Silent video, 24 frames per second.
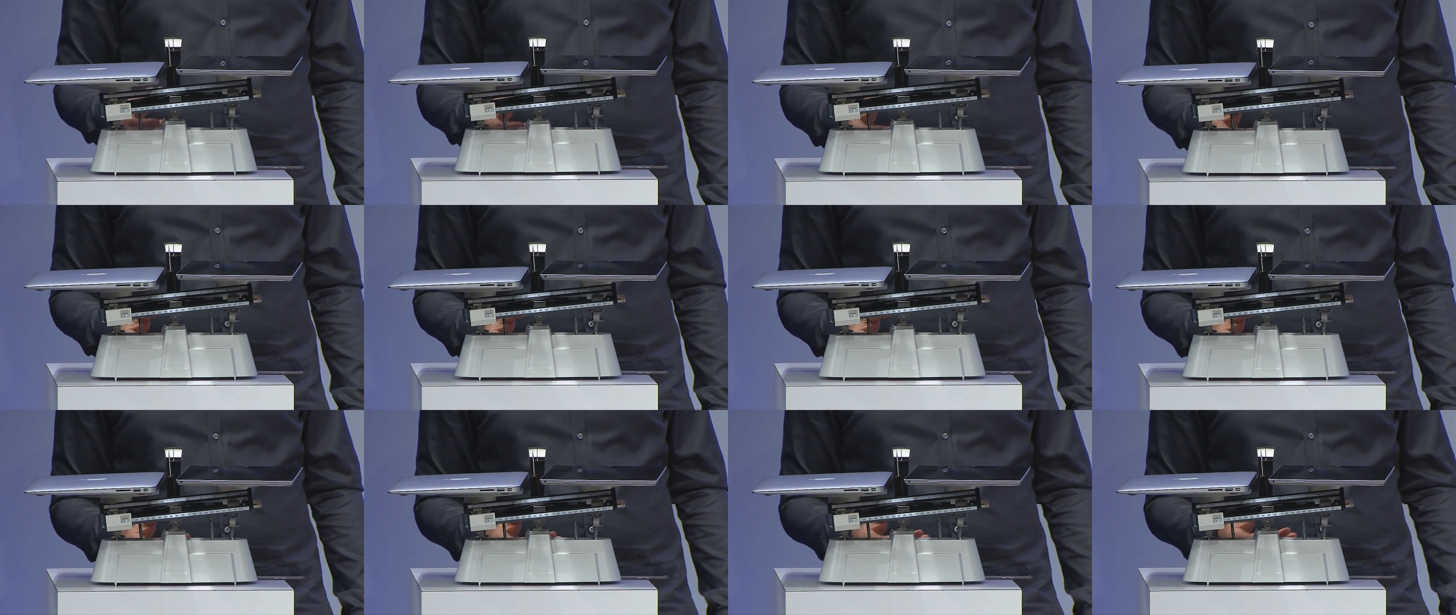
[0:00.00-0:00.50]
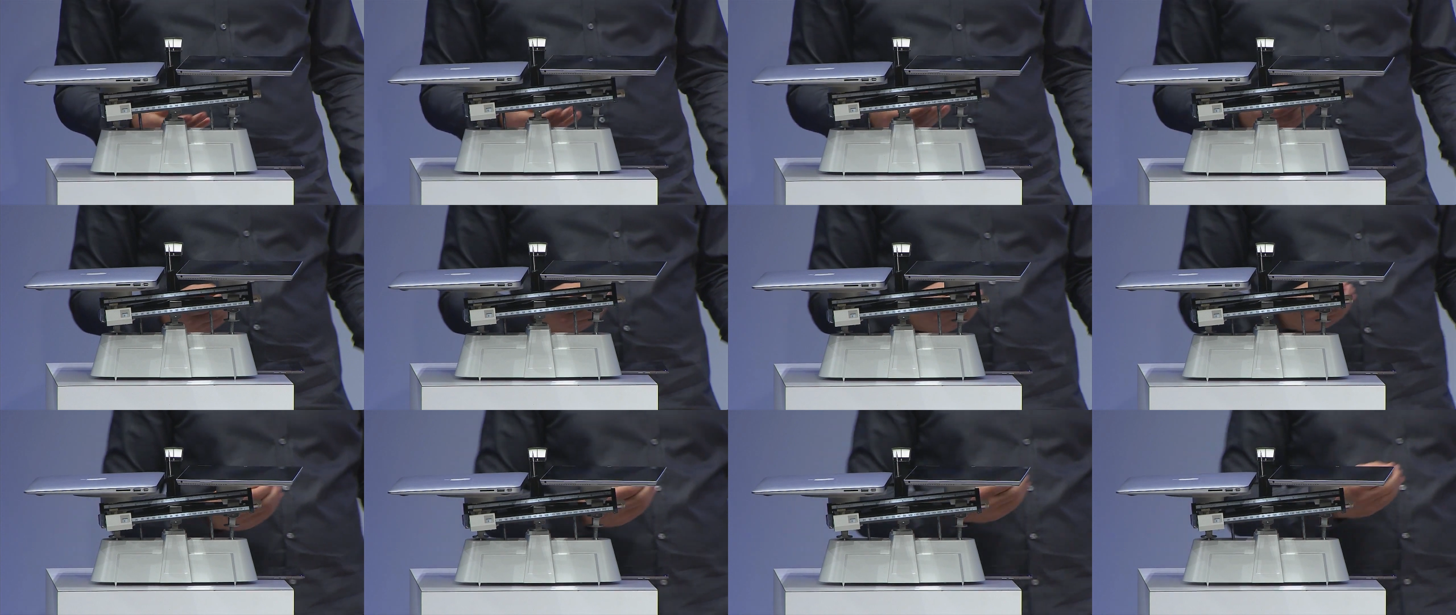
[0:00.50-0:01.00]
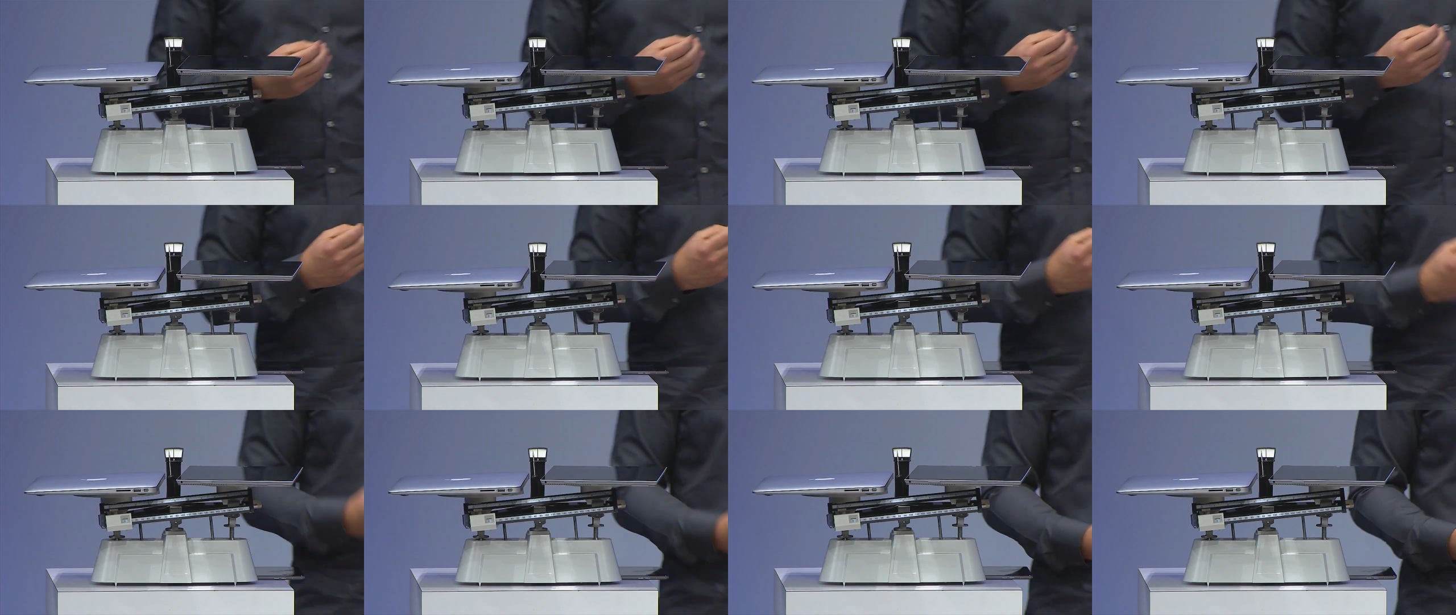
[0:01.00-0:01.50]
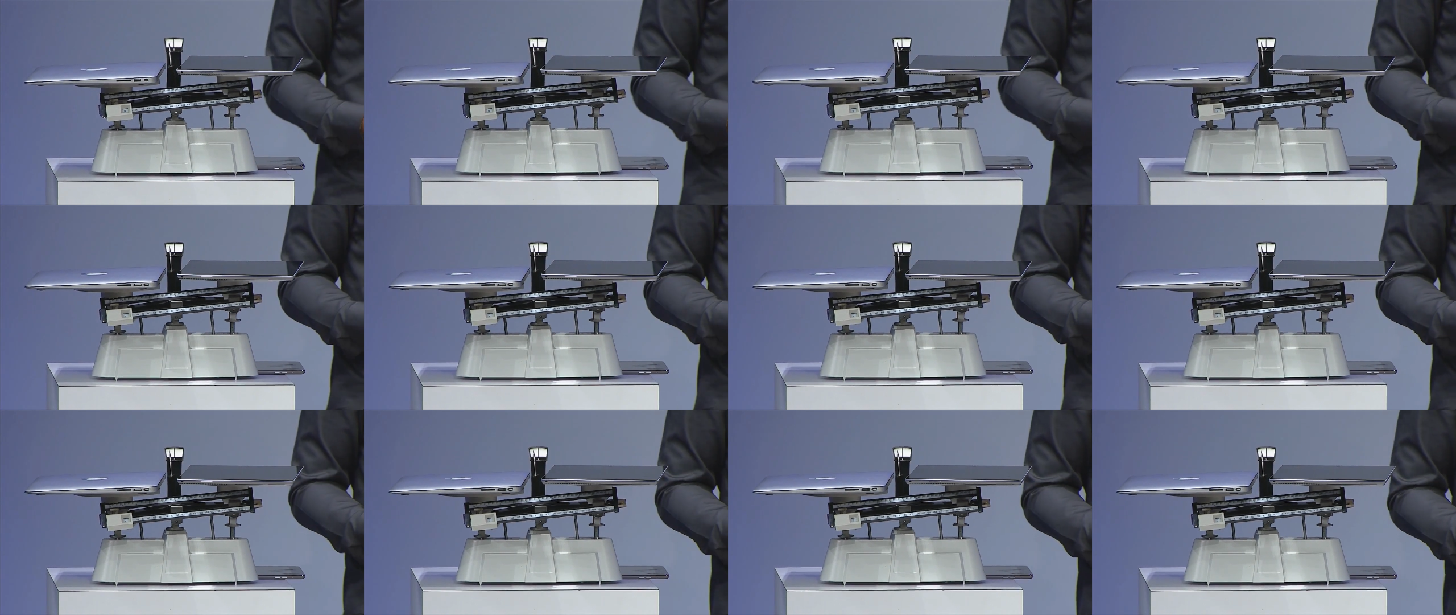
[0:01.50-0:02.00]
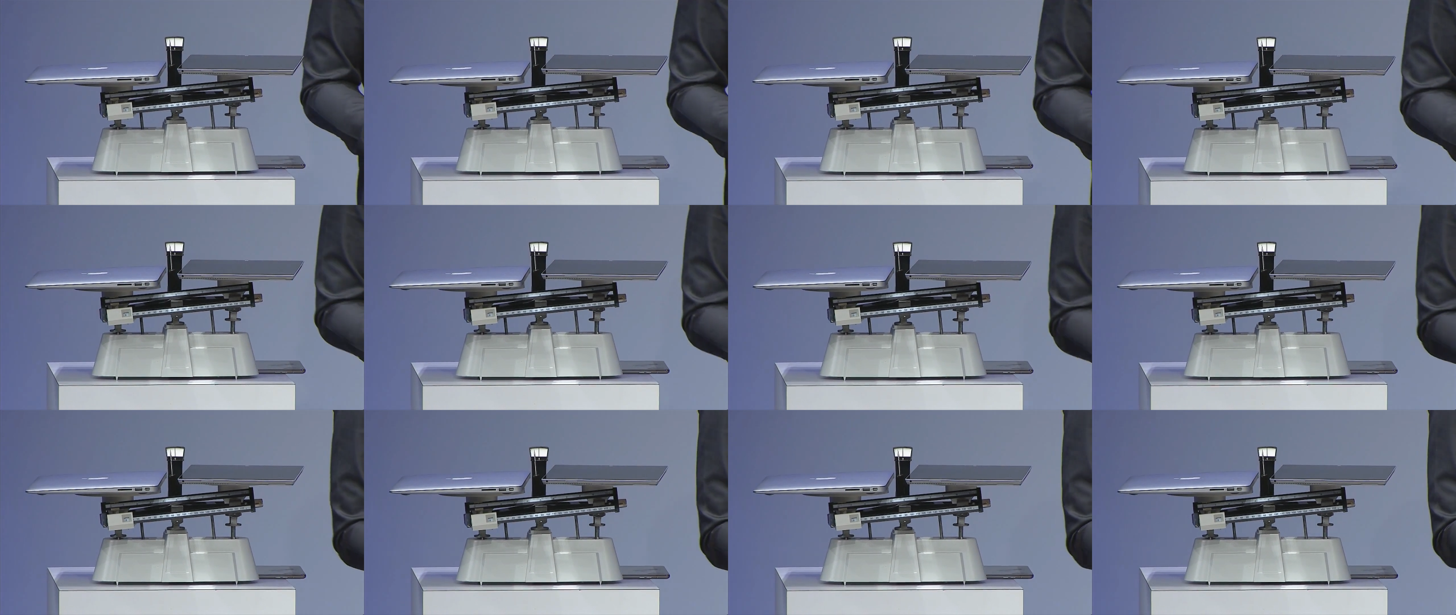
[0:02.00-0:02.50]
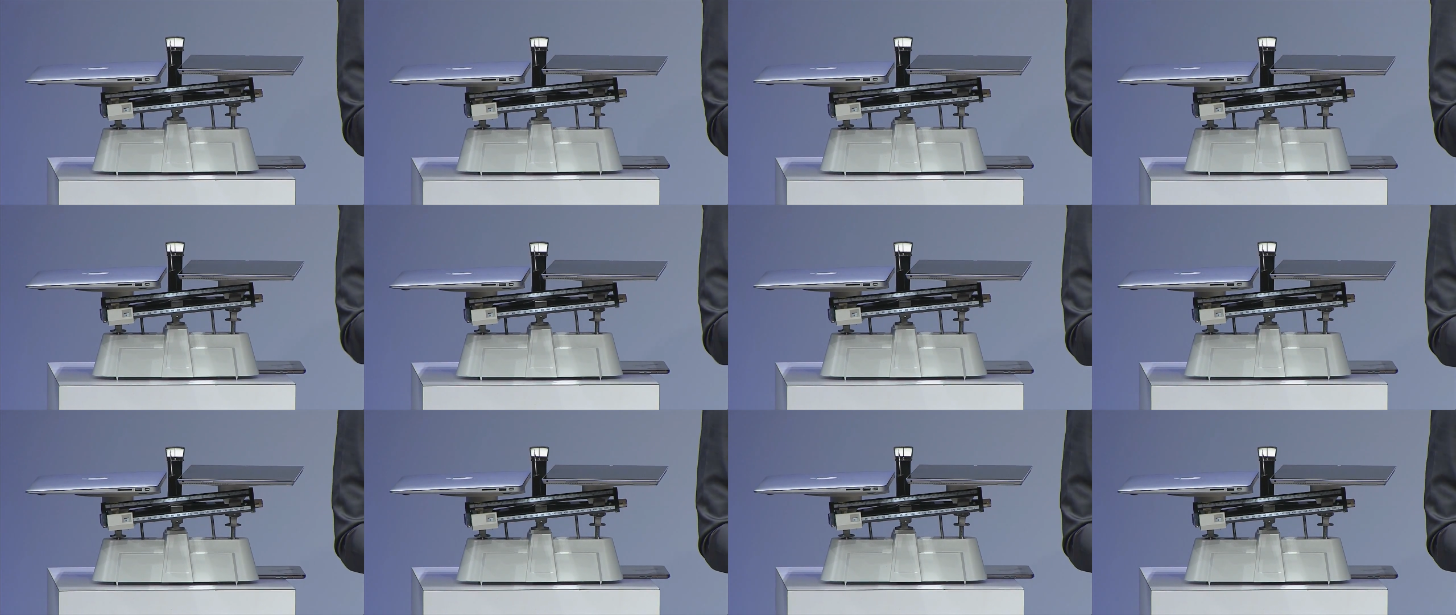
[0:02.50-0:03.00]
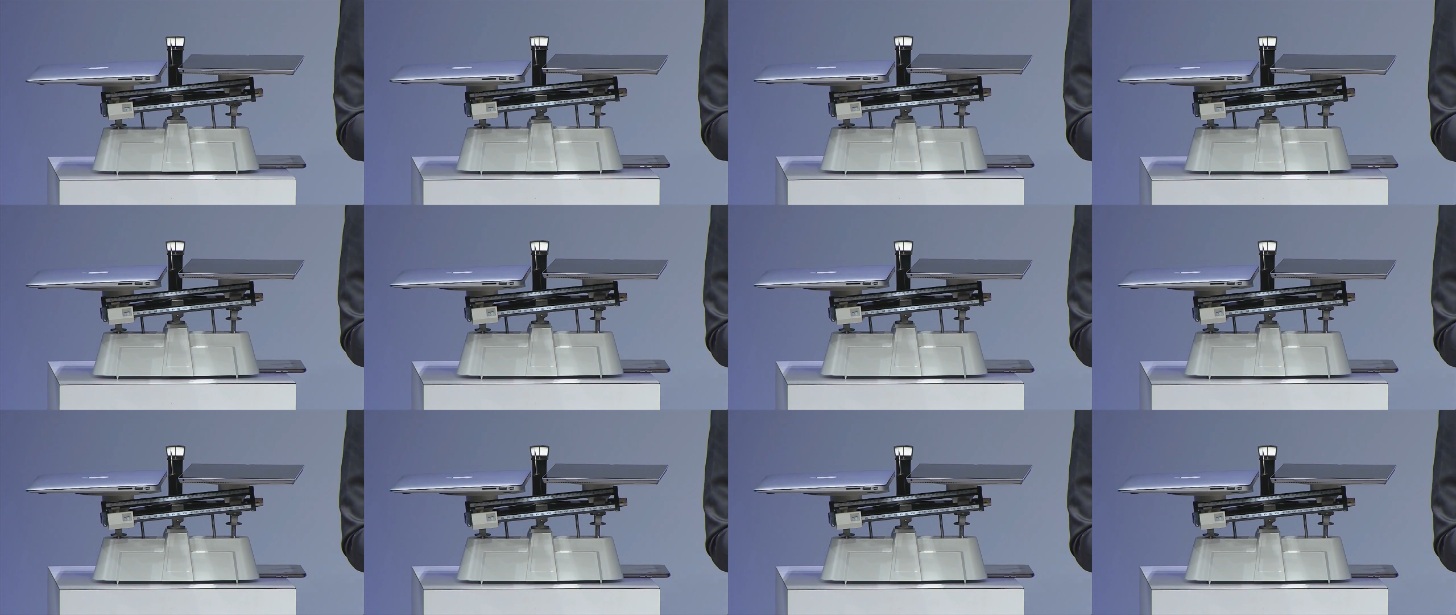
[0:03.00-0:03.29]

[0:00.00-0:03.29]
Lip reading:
(no speaker visible)